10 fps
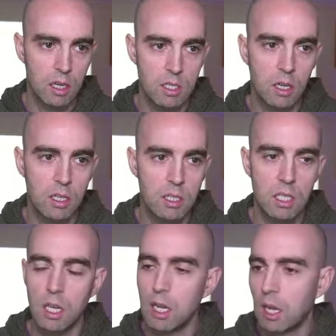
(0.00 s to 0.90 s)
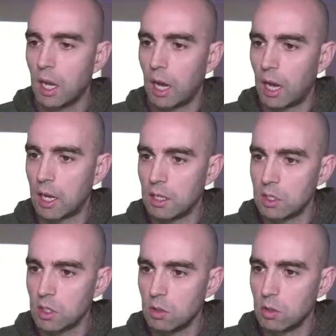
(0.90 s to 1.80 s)
90, and
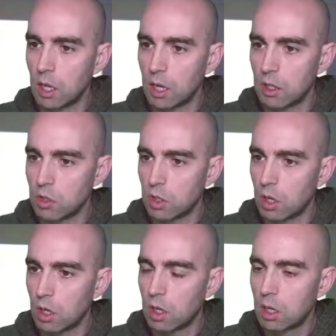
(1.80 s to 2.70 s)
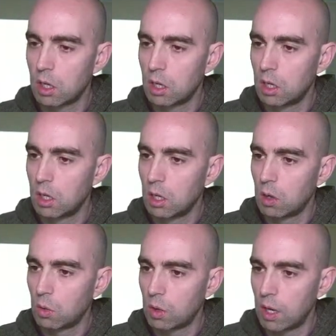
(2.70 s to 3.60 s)
you can draw
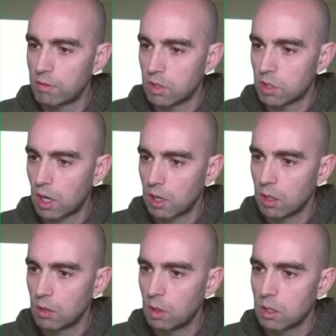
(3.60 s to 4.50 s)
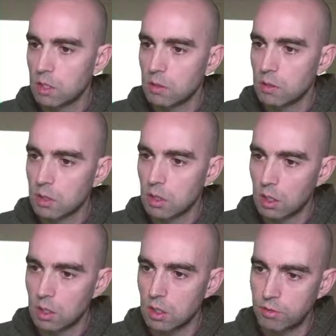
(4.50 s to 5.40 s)
whatever track you want. So I'm going to
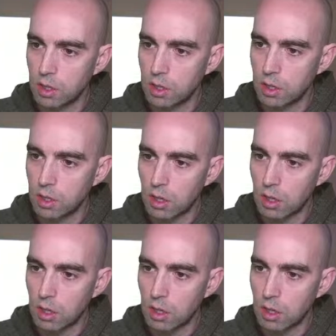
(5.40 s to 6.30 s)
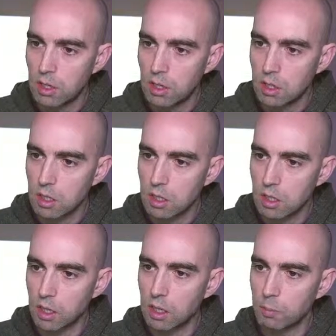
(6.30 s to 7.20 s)
do a figure of 8, kind of make it a
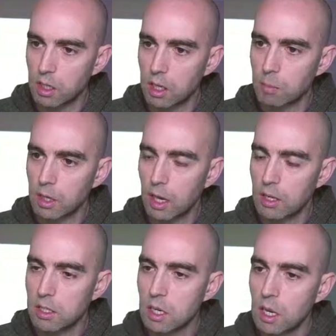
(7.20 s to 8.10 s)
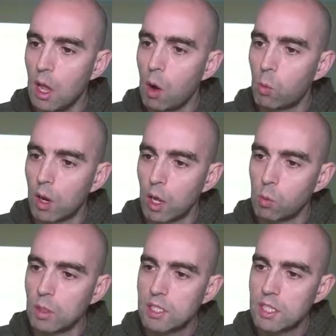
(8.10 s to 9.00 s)
little bit complicated. What I
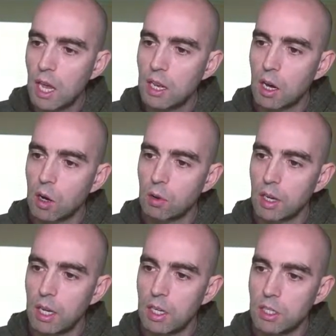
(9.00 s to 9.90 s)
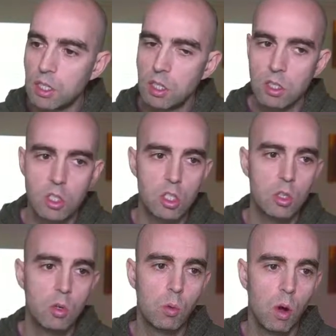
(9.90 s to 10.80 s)
would say though is you do
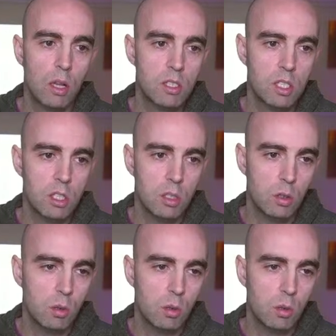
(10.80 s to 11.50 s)
want to